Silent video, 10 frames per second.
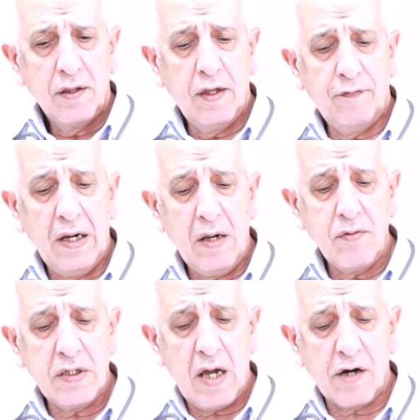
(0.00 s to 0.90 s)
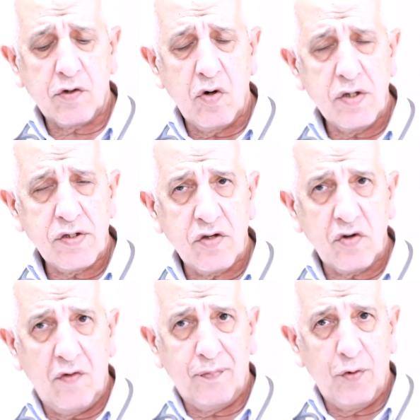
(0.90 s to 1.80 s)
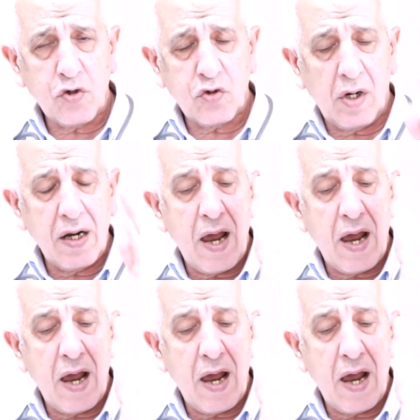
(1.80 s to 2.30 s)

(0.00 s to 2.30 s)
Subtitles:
The following are causes of postural